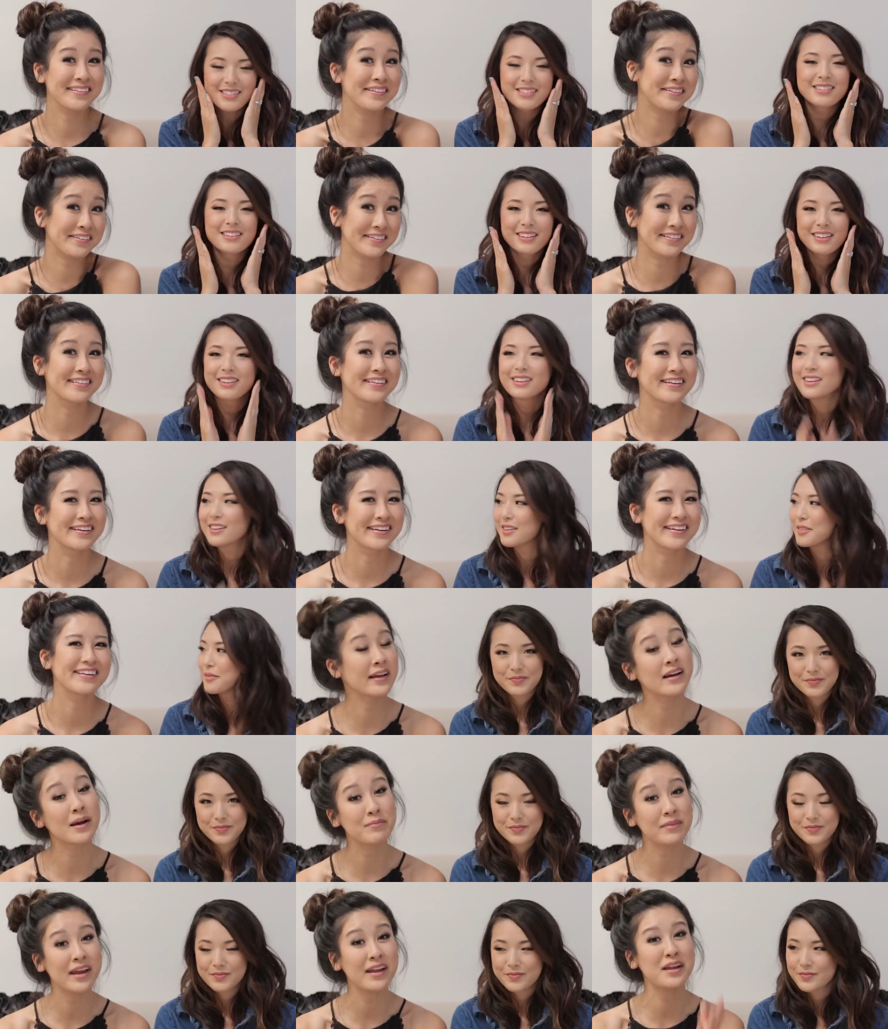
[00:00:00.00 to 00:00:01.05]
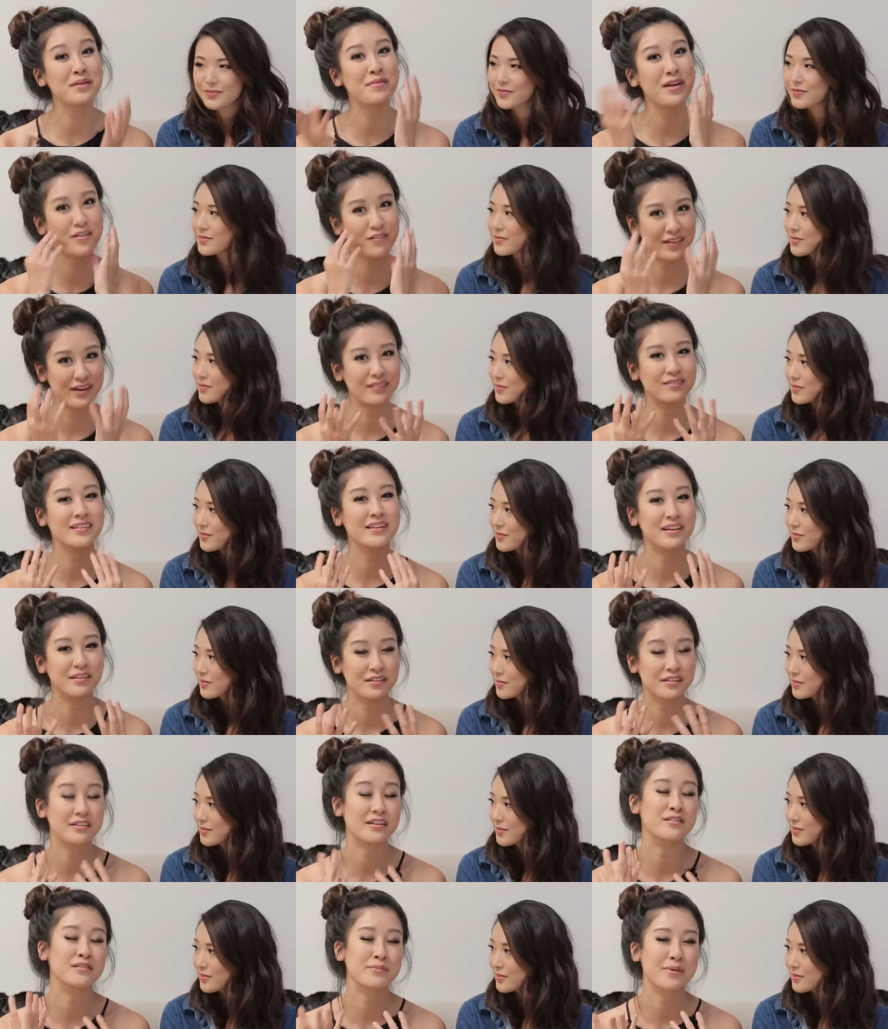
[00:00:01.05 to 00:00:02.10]
Speaker 1: Literally. Like I'm getting my face
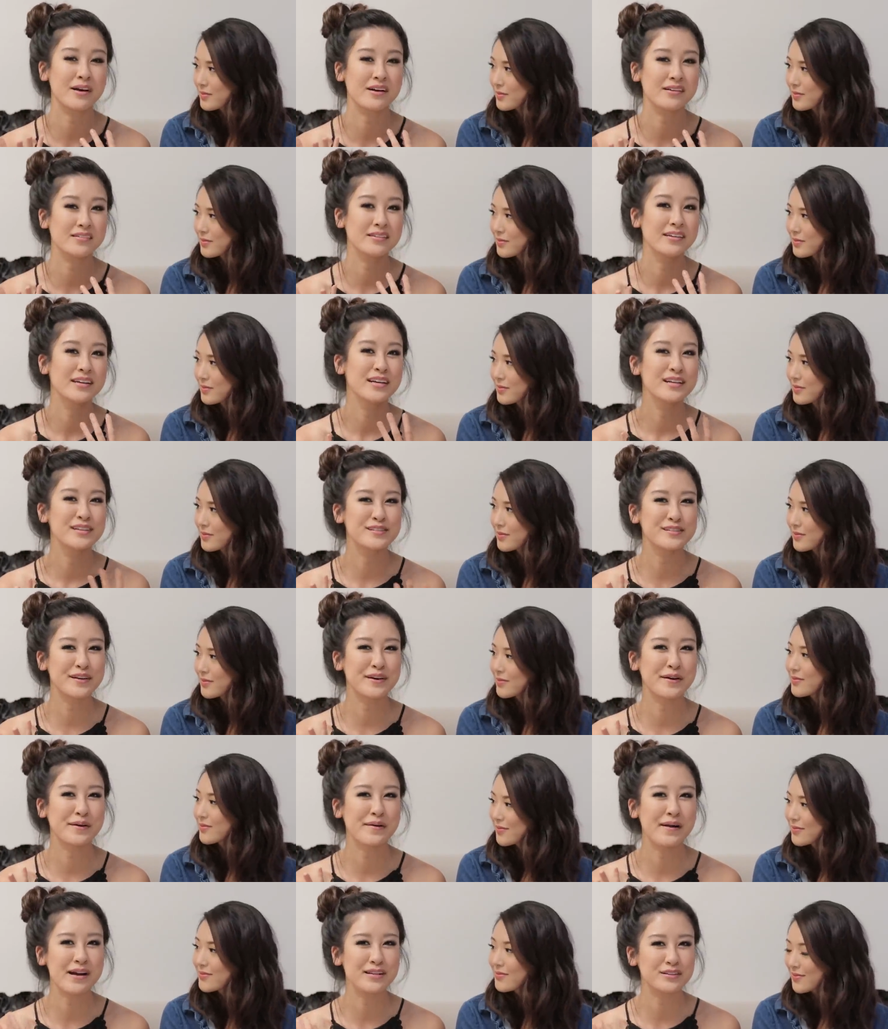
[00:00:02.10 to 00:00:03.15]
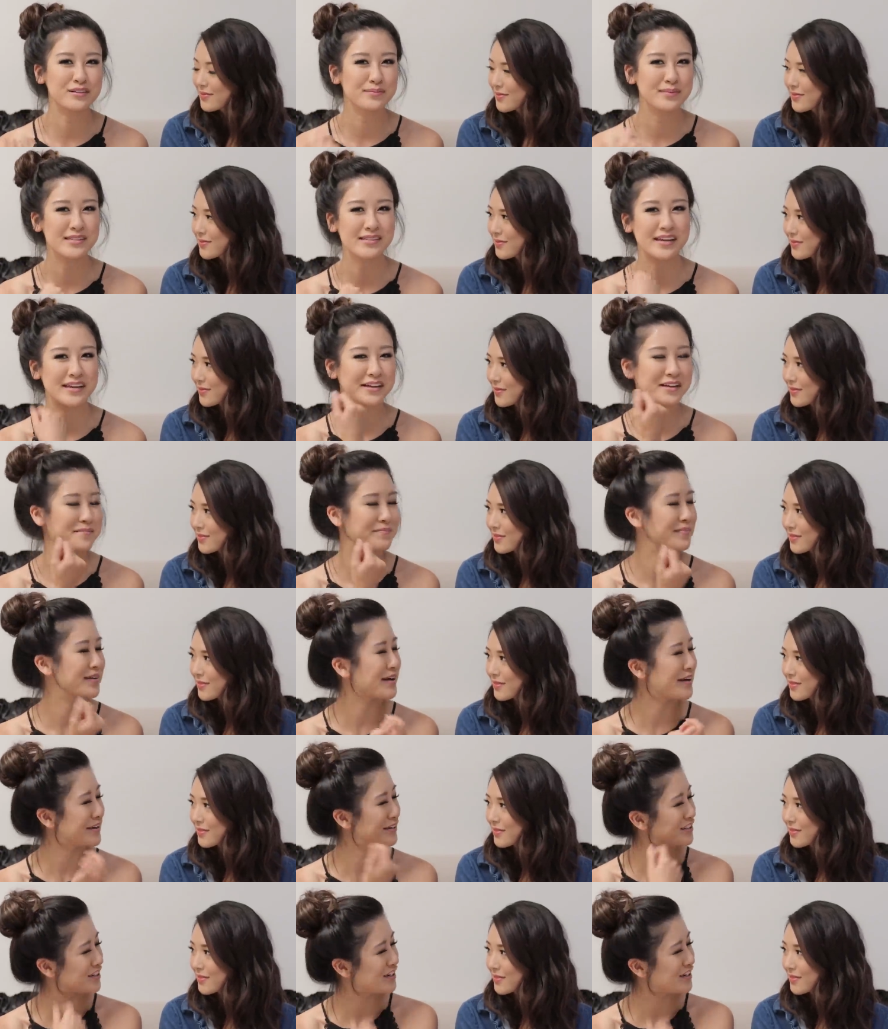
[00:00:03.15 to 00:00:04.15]
lasered as well, so I just maintain it by